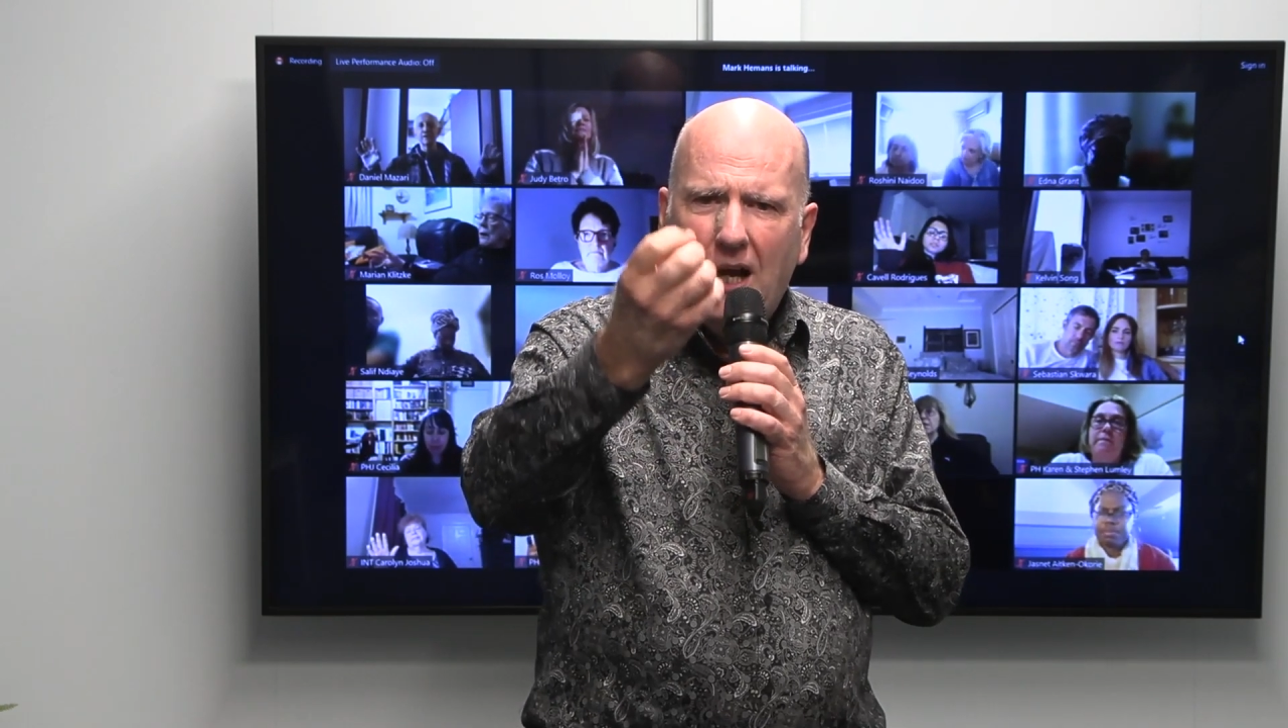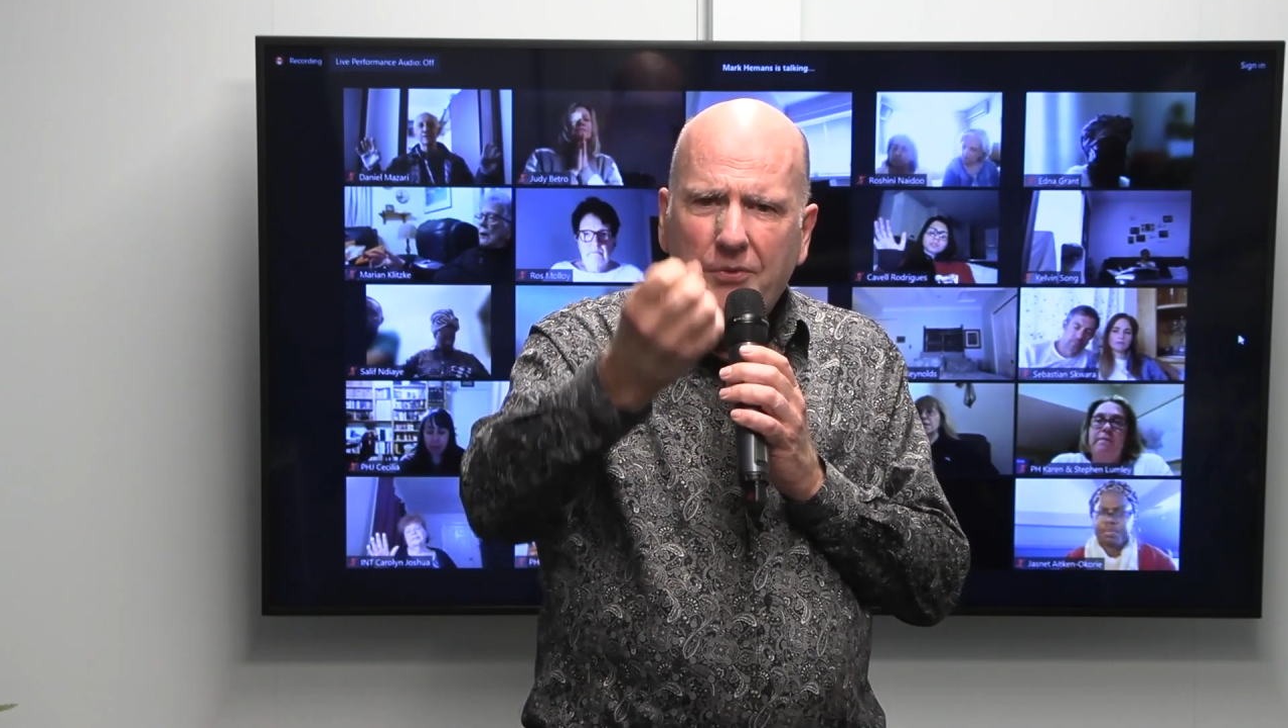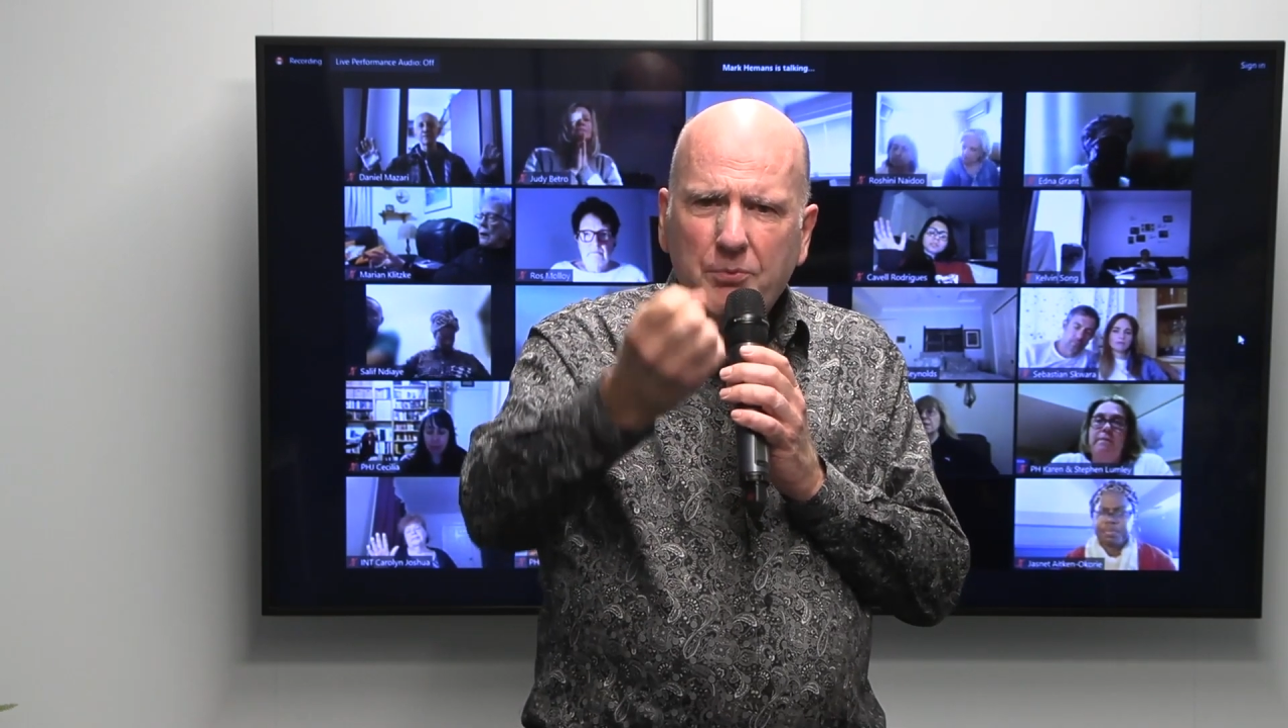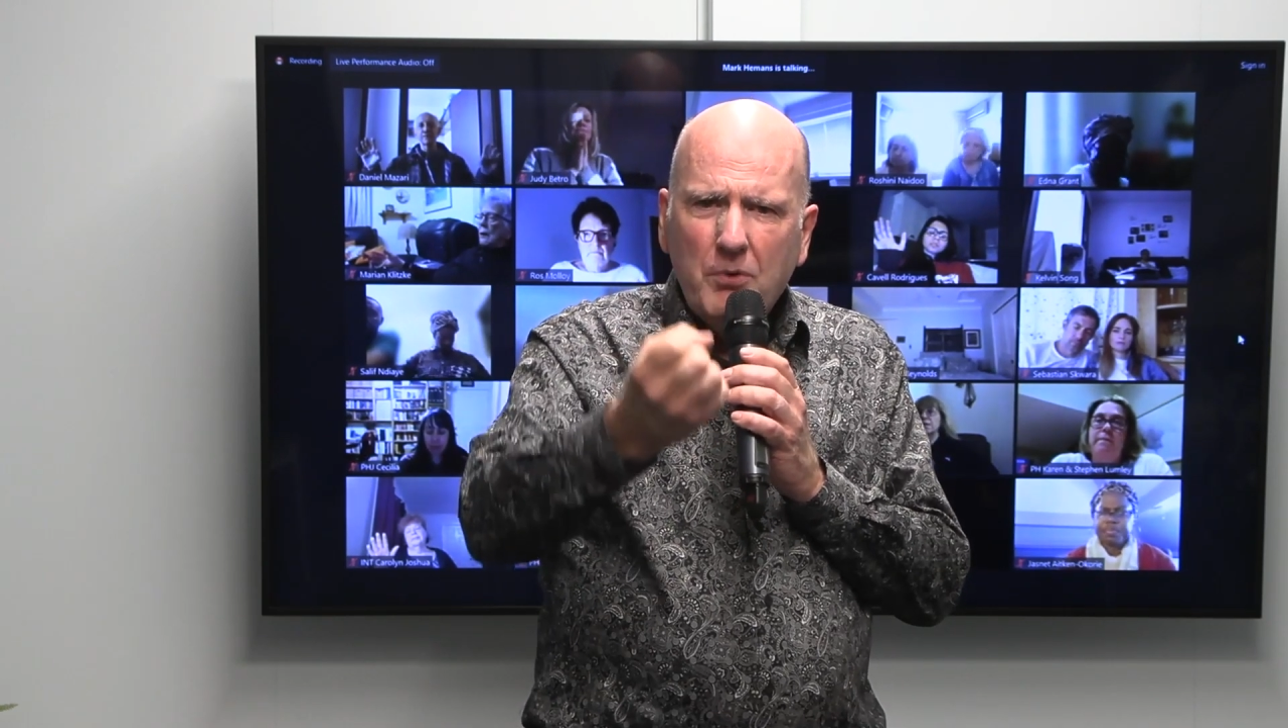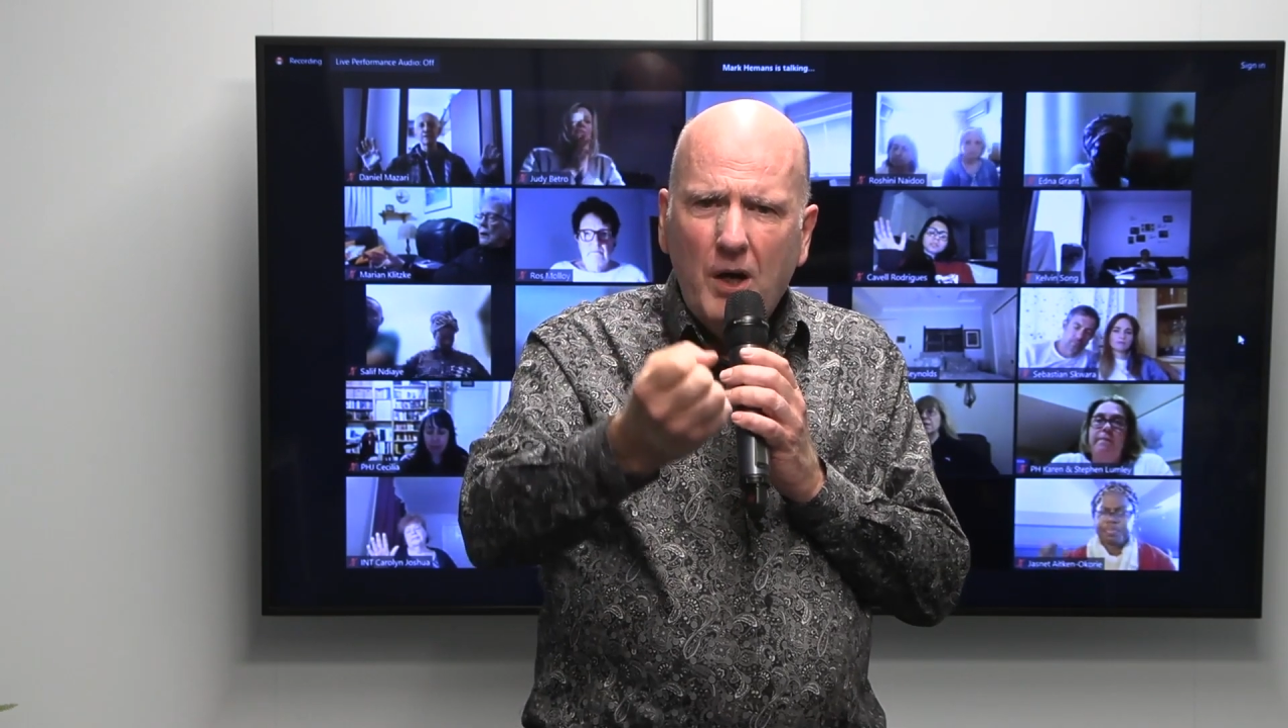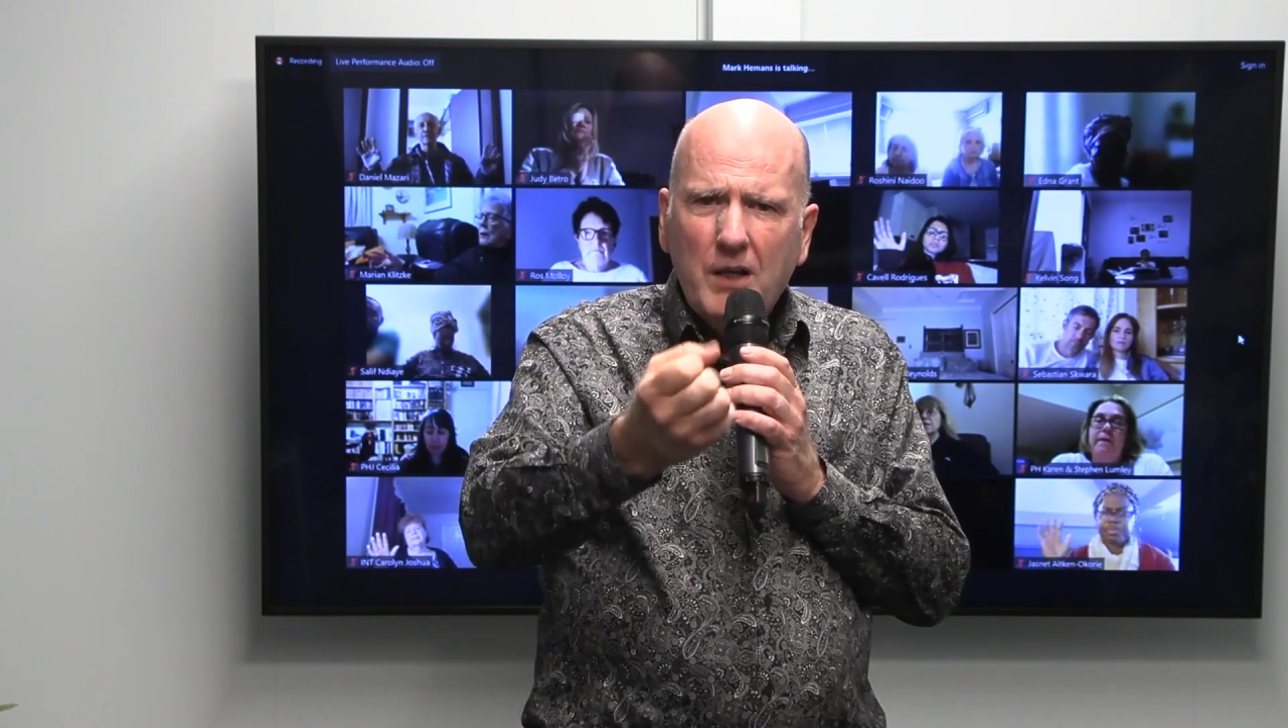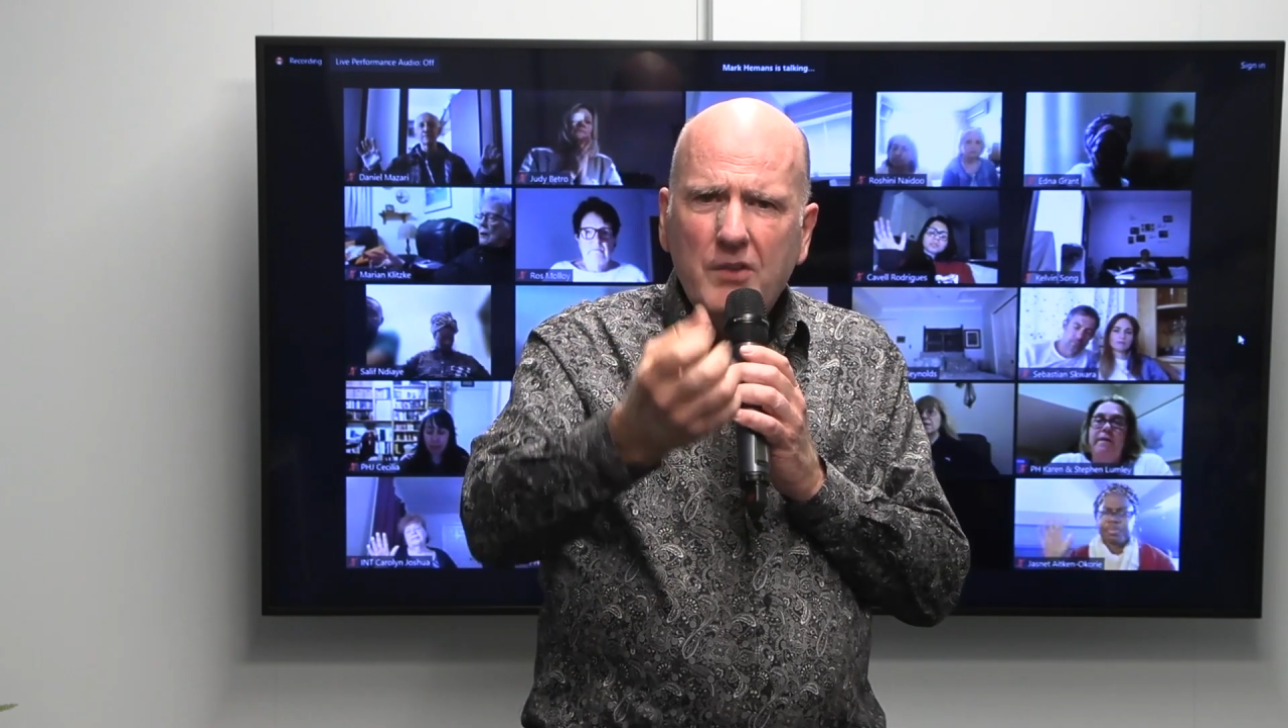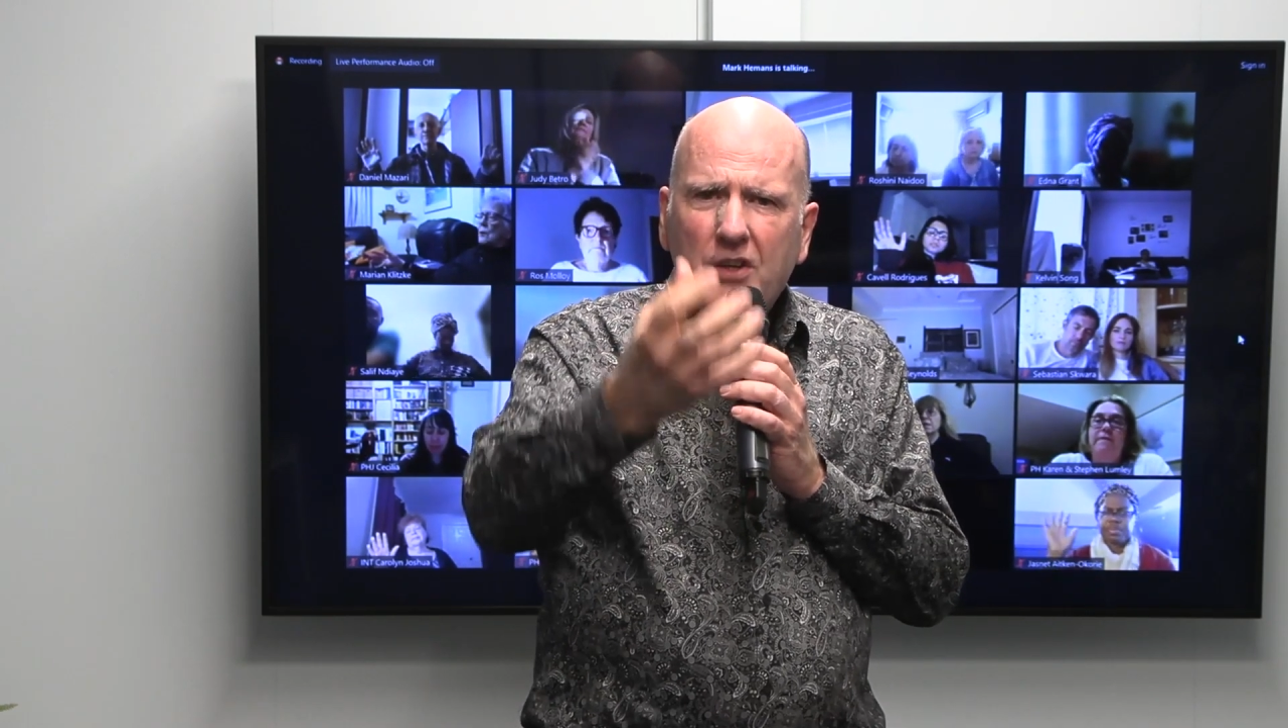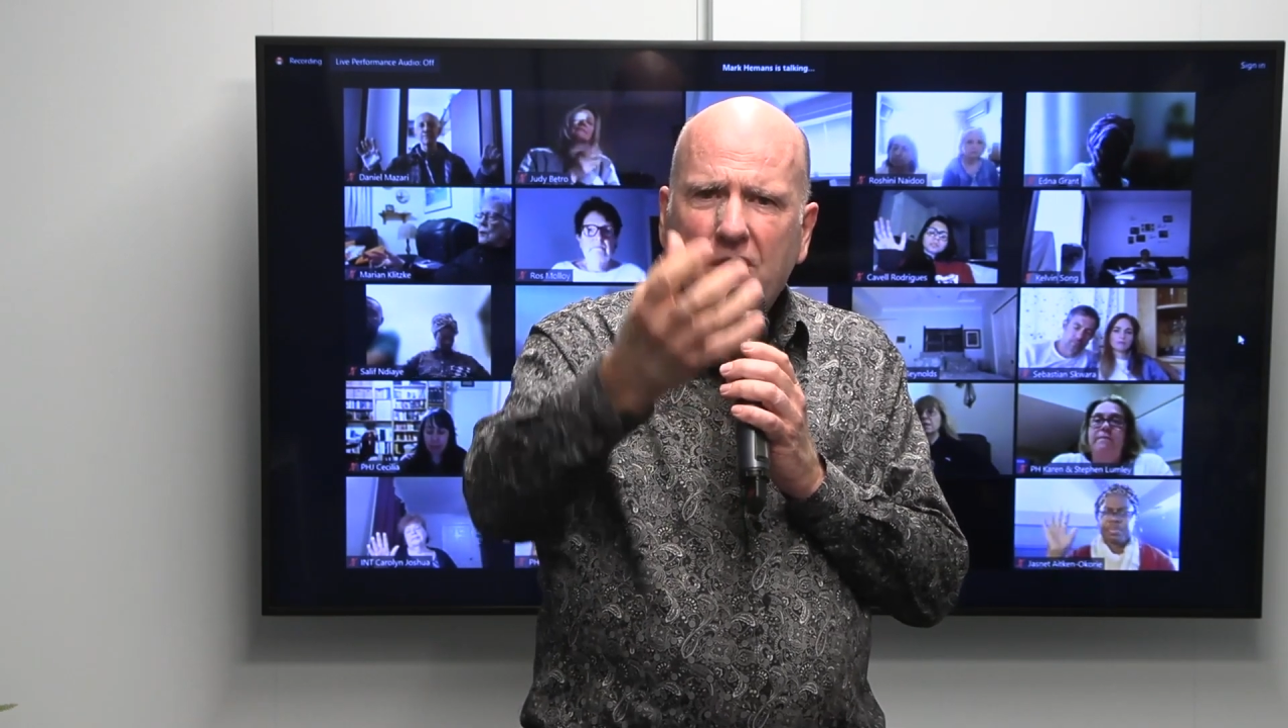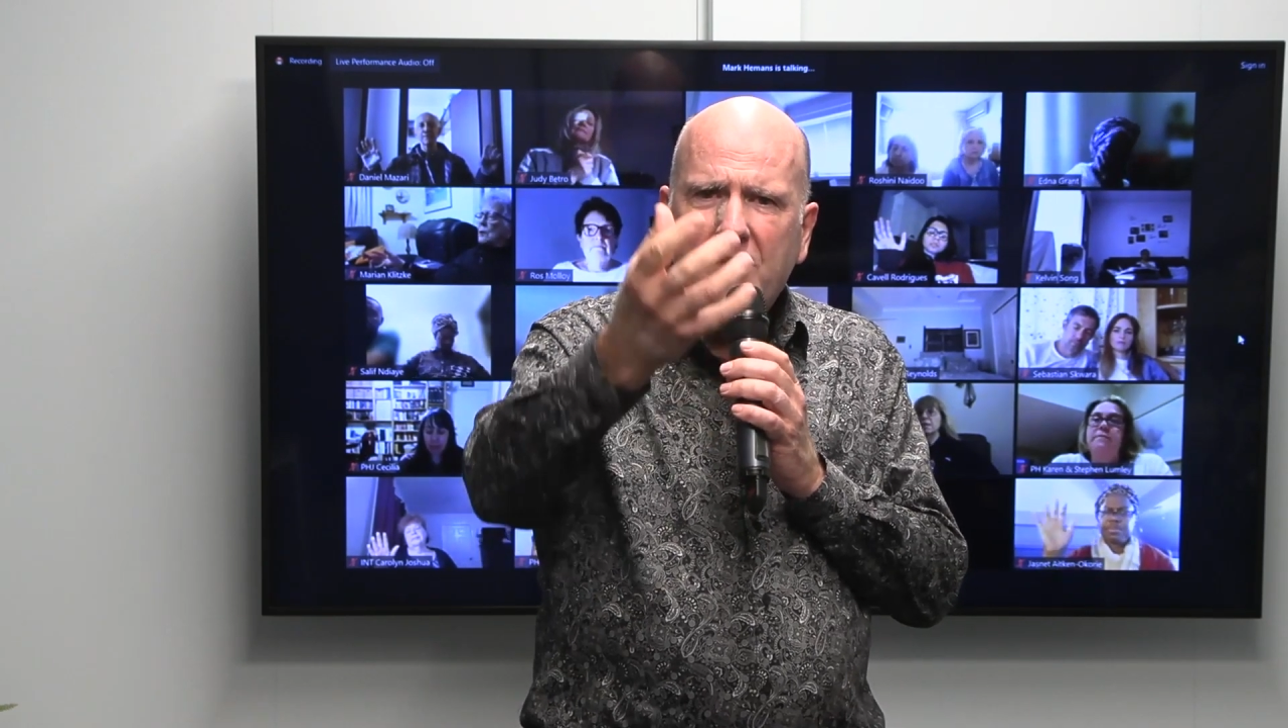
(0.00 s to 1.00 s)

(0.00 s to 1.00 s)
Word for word: arthritis.